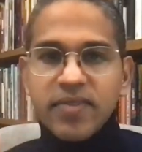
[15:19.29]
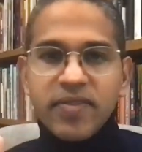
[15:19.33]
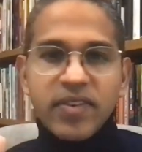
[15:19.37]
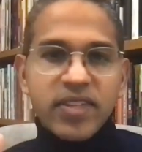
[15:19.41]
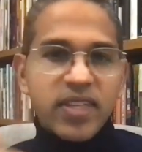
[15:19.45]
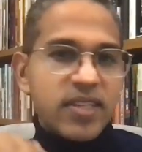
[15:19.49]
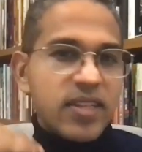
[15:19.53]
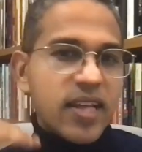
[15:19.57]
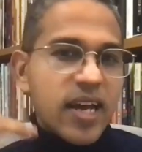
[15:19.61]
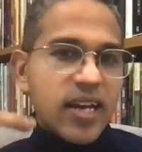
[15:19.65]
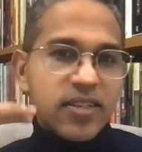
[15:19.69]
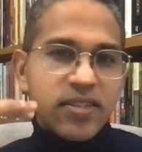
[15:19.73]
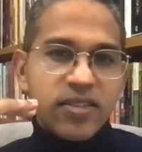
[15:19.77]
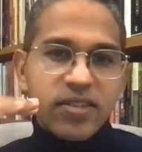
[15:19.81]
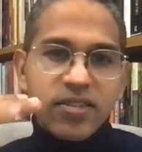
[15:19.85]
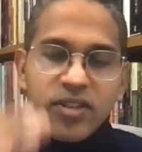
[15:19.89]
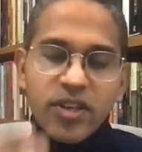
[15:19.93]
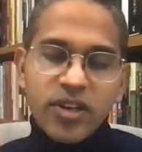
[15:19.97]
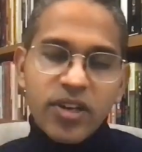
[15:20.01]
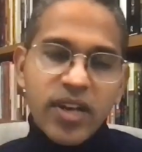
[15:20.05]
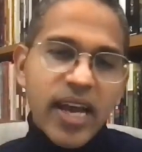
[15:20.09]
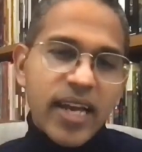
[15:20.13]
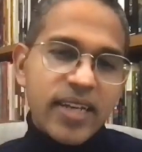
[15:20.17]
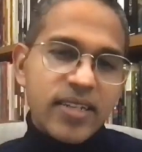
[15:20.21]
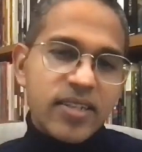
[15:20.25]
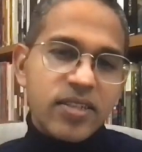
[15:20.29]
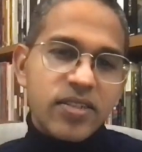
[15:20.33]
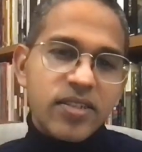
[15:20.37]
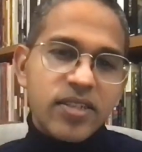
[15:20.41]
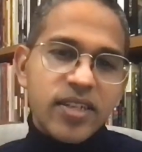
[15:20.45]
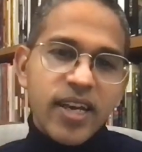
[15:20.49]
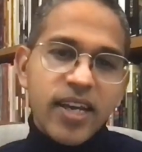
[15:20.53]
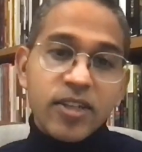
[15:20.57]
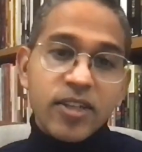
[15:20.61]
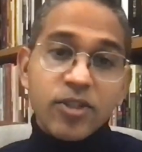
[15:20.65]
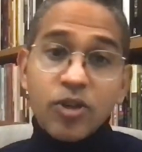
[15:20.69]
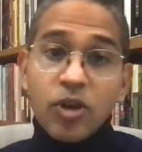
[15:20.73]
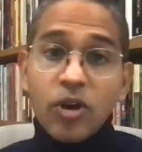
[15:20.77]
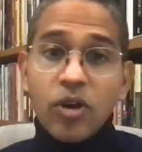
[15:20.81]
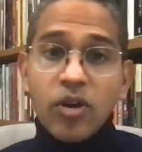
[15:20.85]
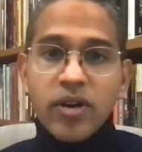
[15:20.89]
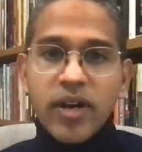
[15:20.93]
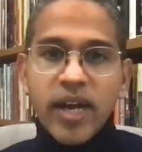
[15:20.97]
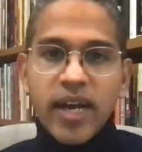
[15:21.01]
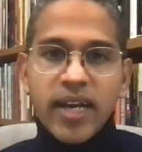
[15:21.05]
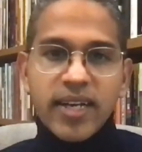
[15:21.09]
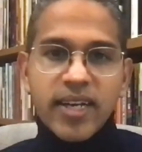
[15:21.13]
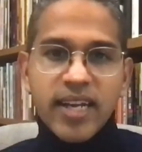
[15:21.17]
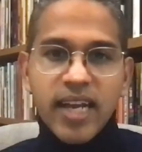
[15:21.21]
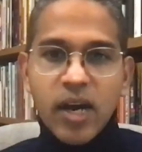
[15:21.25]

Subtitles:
whether that is in the United States or right